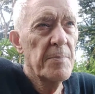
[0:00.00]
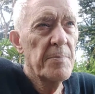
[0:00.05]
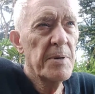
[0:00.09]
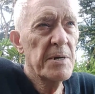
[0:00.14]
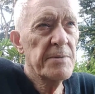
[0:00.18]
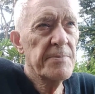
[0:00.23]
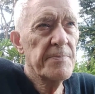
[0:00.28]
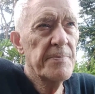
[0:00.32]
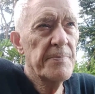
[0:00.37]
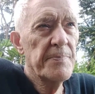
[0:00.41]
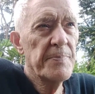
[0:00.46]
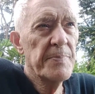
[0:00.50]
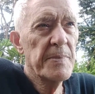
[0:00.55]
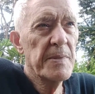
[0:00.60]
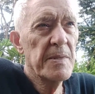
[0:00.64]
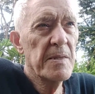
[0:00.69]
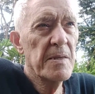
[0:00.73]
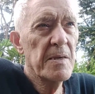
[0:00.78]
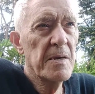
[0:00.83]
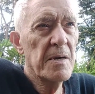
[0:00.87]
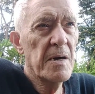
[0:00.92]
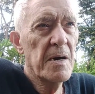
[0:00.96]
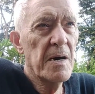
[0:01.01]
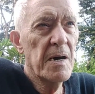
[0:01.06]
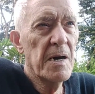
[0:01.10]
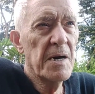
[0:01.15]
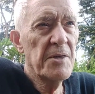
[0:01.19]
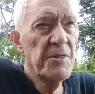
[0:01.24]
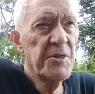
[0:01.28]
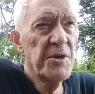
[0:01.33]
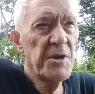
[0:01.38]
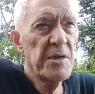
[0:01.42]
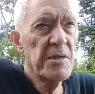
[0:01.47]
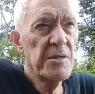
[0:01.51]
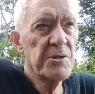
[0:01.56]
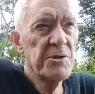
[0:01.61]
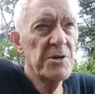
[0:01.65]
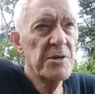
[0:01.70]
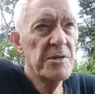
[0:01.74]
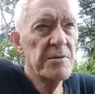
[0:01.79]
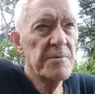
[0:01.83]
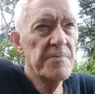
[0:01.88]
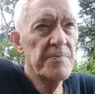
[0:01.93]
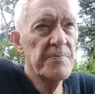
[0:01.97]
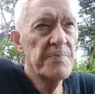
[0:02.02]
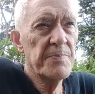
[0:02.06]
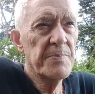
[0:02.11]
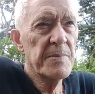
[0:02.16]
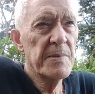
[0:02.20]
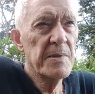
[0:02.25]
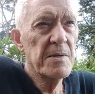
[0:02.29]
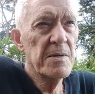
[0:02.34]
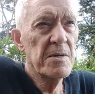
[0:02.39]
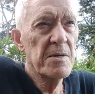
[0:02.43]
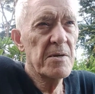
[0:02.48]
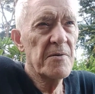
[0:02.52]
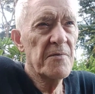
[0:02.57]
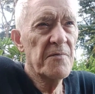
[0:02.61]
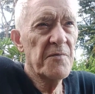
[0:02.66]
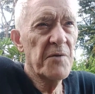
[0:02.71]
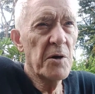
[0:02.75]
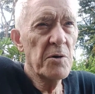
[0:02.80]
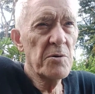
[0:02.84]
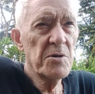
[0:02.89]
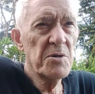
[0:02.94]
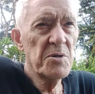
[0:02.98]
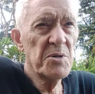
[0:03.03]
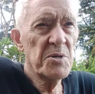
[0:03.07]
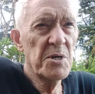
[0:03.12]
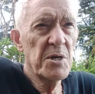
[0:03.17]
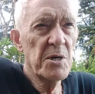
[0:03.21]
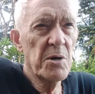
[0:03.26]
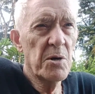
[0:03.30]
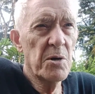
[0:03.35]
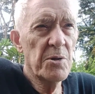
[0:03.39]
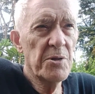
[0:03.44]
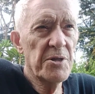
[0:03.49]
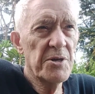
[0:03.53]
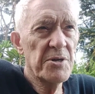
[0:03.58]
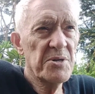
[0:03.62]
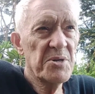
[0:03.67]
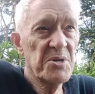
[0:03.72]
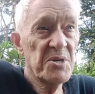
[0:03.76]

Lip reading: But I think that focusing on the